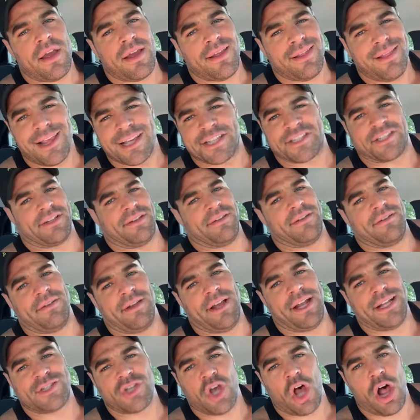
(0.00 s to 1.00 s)
Listen,
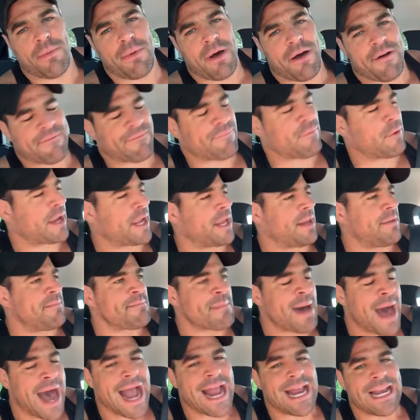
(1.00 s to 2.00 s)
it's all about freaking
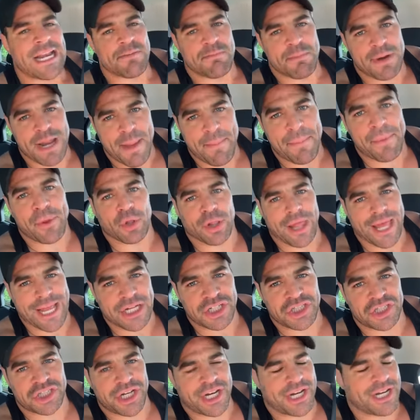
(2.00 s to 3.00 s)
mind
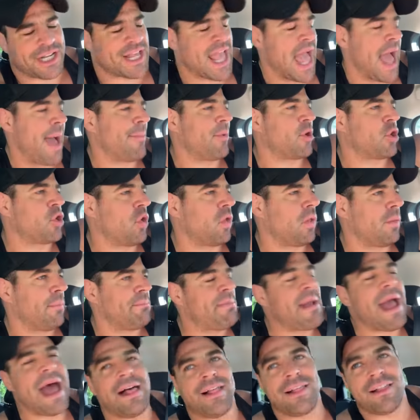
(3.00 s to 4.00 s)
manipulation, chemical
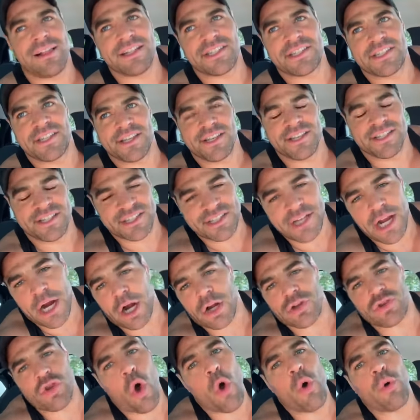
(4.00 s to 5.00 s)
balances,
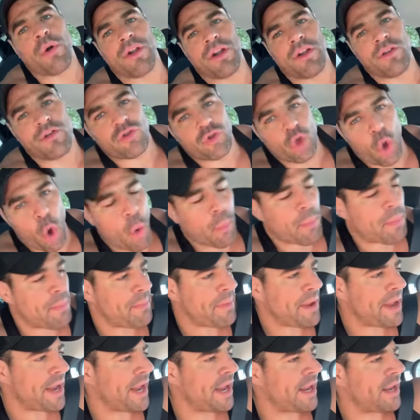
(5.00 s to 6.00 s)
serotonin,
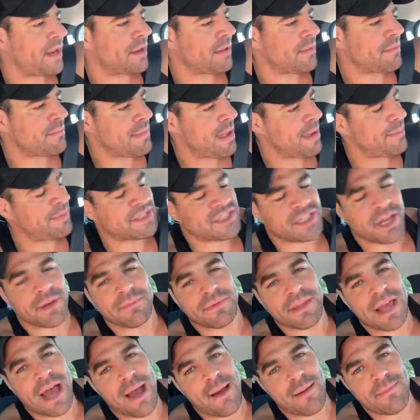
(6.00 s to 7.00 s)
dopamine. Maybe
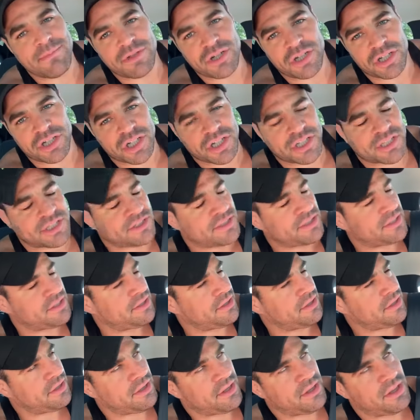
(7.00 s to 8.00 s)
sometimes you're just
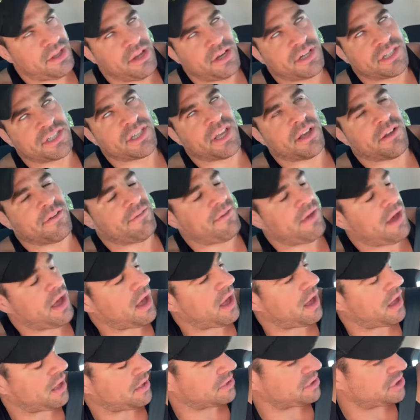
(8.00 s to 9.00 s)
like,
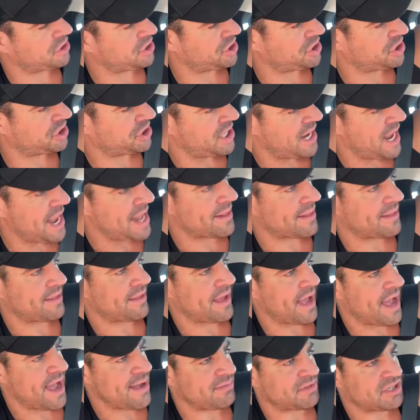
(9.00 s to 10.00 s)
oh shit,
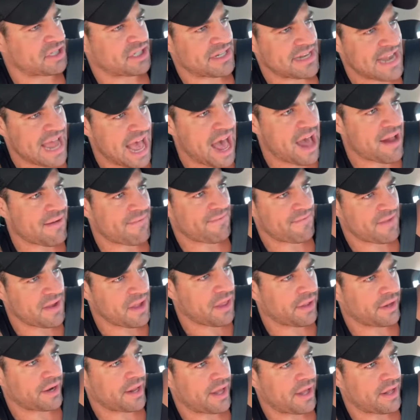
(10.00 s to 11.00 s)
I'm just not
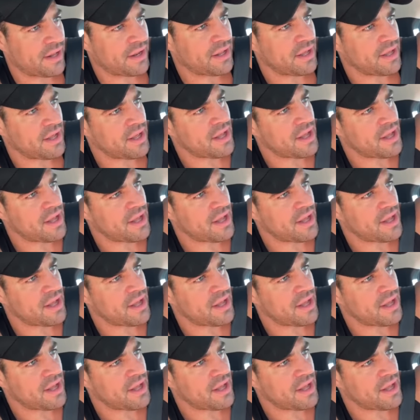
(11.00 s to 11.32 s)
feeling it.